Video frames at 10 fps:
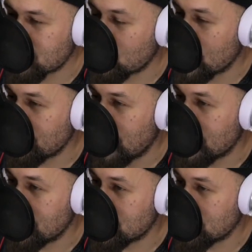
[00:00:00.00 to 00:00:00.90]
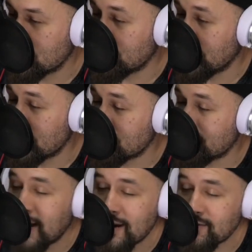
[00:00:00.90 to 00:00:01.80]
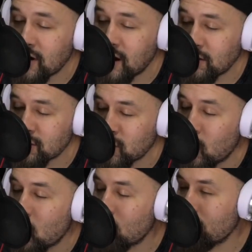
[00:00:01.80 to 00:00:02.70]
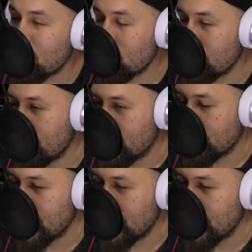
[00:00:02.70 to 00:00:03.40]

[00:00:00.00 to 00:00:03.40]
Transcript: Rainman Digital and pledge $5 or more a month and